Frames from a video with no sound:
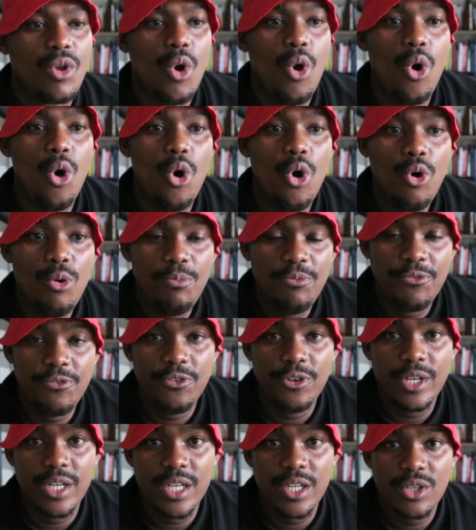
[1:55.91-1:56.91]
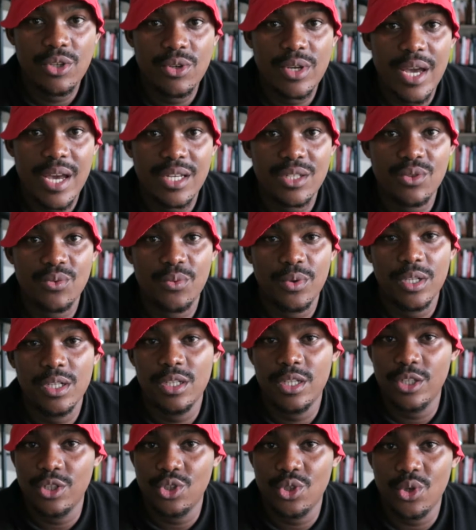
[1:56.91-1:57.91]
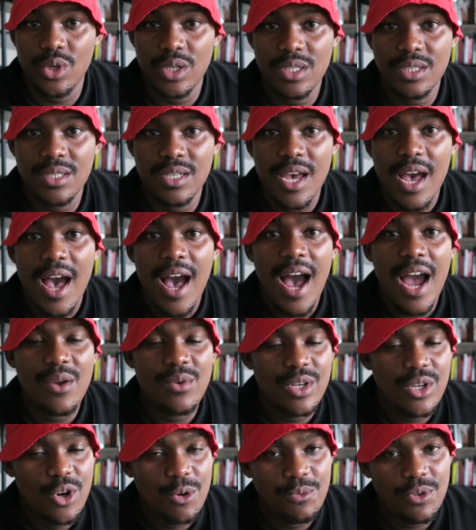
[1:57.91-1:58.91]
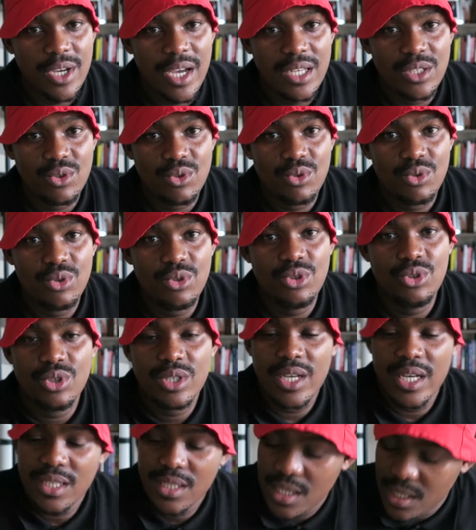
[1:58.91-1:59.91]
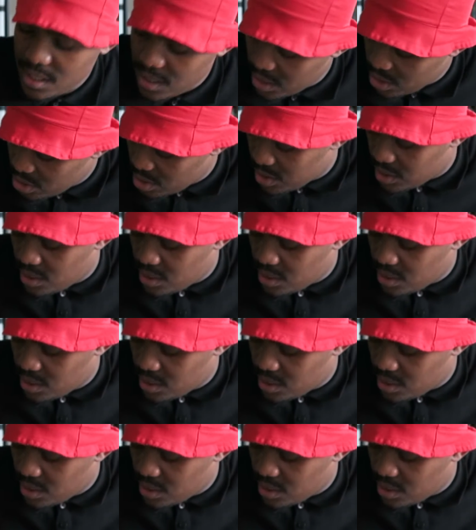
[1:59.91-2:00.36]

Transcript: hopefully you guys will enjoy it i really hope you guys do you guys can get to